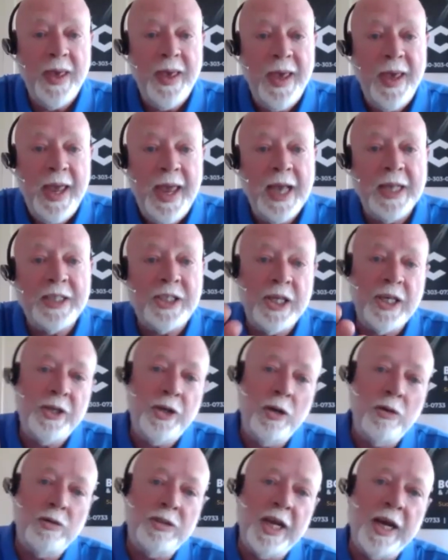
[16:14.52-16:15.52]
It's
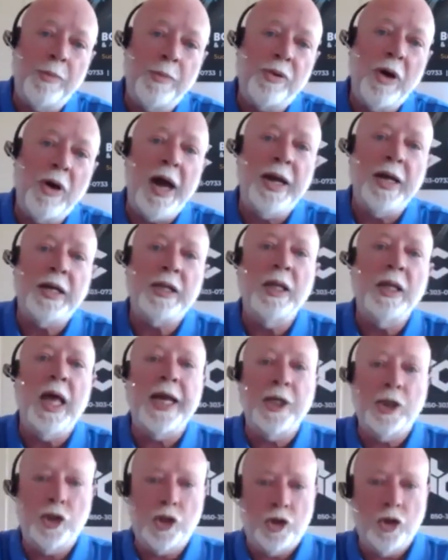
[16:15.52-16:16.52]
using a product
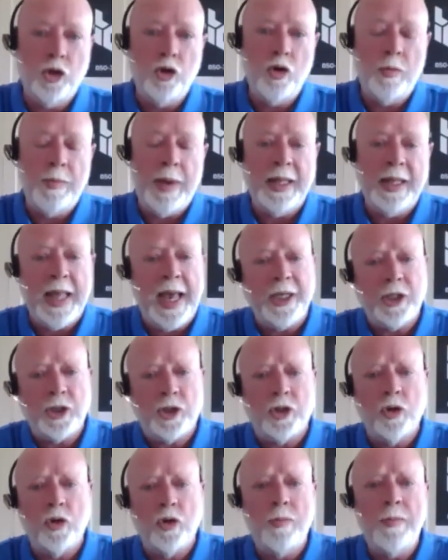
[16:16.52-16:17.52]
like Zoom. I like
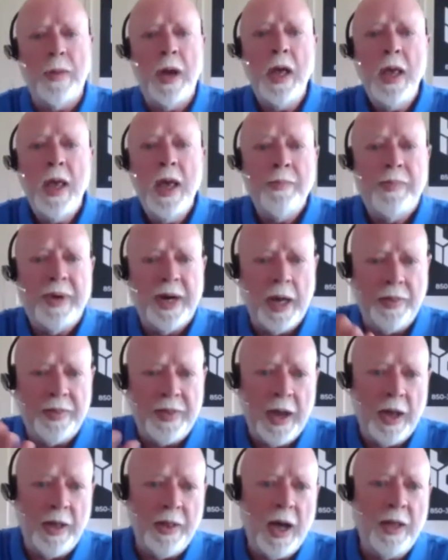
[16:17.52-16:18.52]
Zoom, but
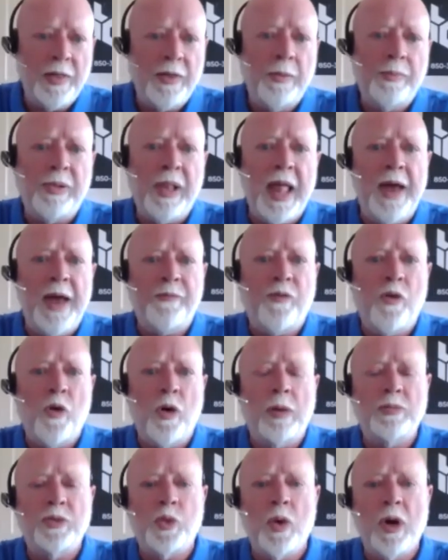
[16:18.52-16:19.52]
other
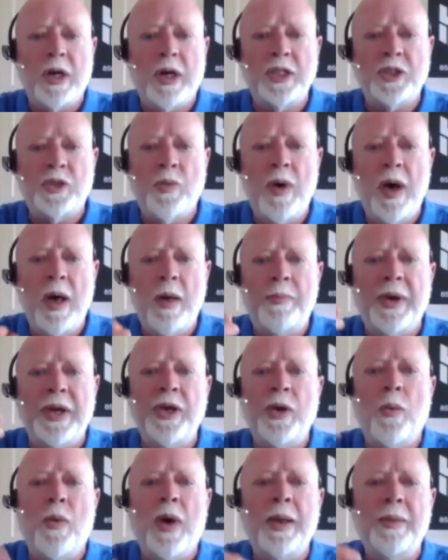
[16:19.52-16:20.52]
platforms work as well. But
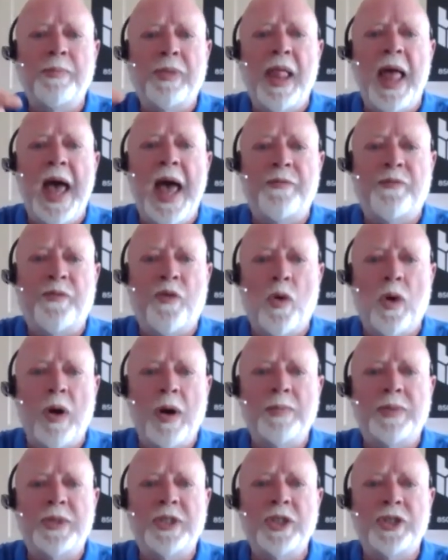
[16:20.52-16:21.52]
you want a
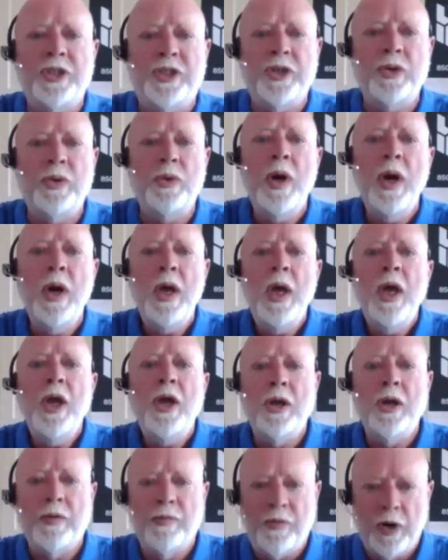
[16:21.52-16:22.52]
platform to do
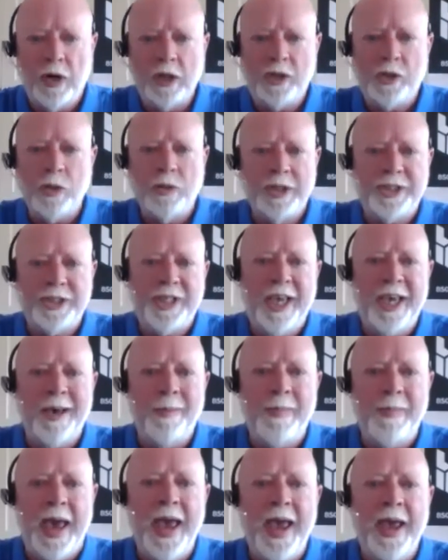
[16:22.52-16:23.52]
your virtual
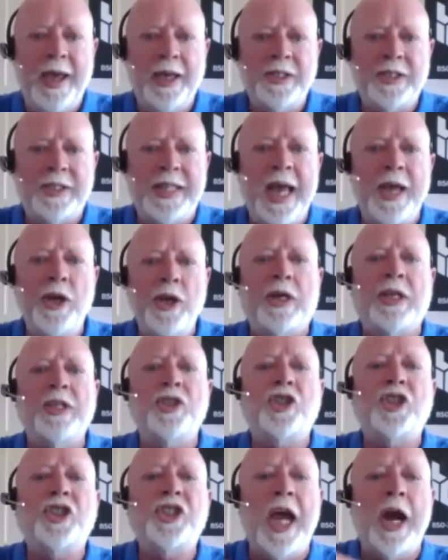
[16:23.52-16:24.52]
CMAs that you can
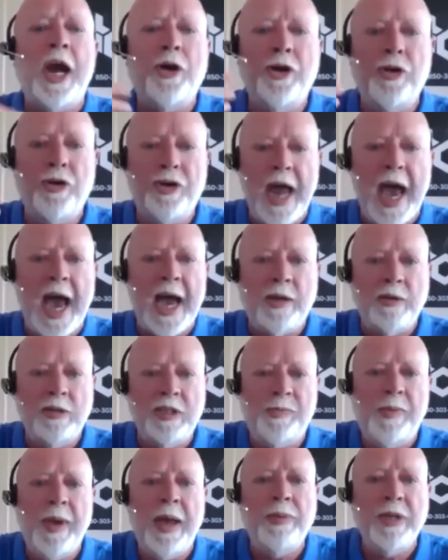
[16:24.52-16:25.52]
share your
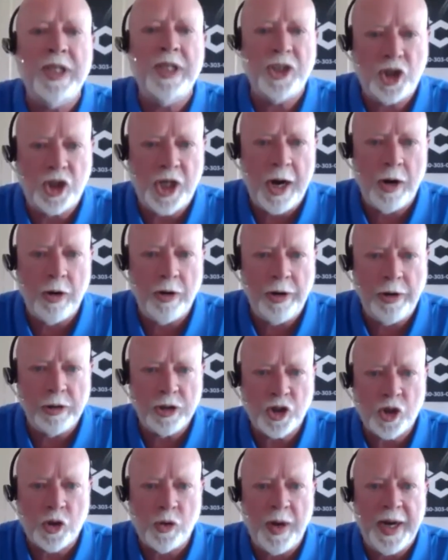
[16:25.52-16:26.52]
documents, be able to share your
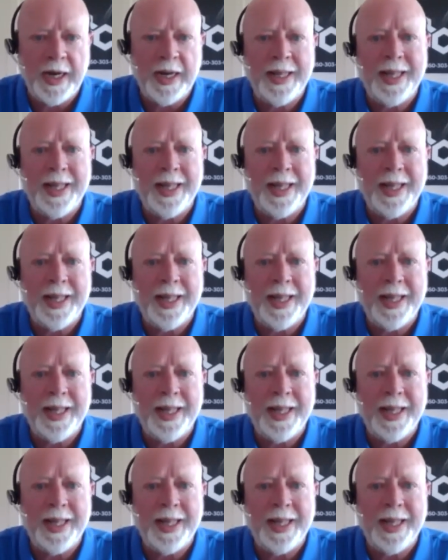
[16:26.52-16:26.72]
screen.